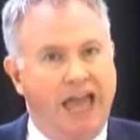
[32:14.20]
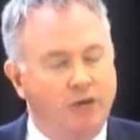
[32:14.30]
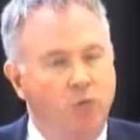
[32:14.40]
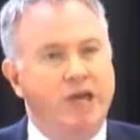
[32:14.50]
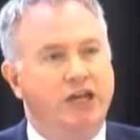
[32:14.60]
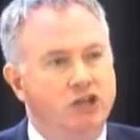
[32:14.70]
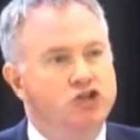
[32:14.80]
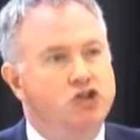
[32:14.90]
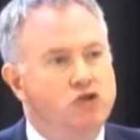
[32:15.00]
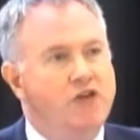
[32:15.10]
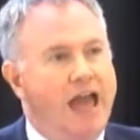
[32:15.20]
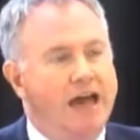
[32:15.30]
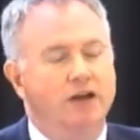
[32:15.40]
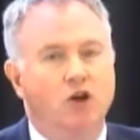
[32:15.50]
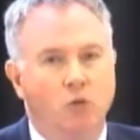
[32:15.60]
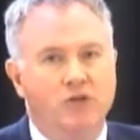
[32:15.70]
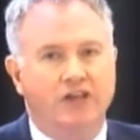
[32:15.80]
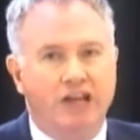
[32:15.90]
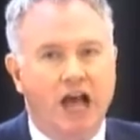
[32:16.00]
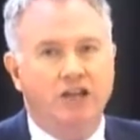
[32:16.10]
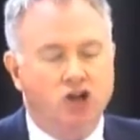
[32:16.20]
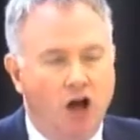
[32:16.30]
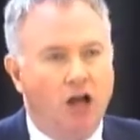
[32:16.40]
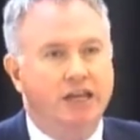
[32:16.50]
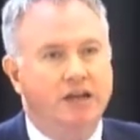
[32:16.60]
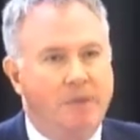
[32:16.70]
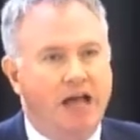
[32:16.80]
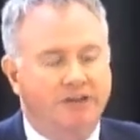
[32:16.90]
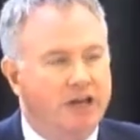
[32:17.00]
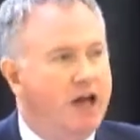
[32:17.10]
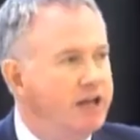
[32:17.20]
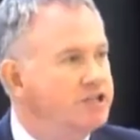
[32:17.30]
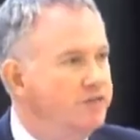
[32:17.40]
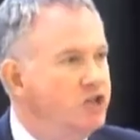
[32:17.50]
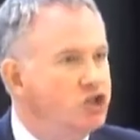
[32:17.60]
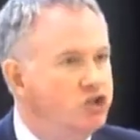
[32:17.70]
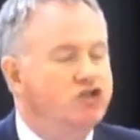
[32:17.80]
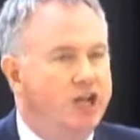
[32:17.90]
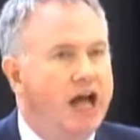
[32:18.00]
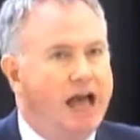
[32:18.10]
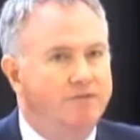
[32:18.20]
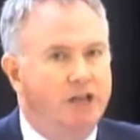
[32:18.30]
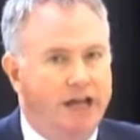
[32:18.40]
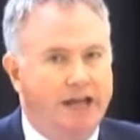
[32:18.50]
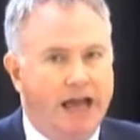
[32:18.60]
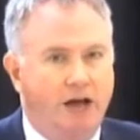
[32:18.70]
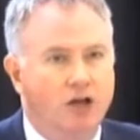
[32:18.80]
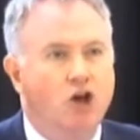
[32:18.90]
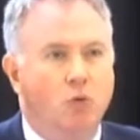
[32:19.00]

And we can do that with talking about the kinds of issues that I've laid out,